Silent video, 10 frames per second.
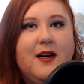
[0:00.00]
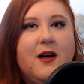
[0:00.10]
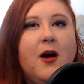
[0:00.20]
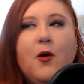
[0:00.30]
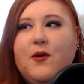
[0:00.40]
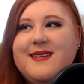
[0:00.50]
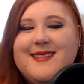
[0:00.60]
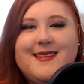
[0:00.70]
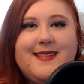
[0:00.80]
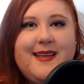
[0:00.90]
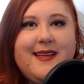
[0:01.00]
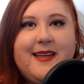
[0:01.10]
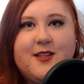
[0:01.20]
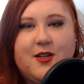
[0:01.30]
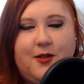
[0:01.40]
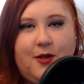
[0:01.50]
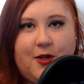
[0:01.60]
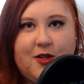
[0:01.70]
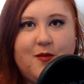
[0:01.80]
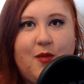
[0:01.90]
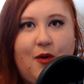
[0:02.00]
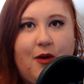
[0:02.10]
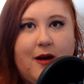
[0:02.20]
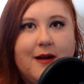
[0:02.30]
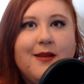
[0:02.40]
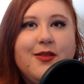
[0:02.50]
always seeking to learn more,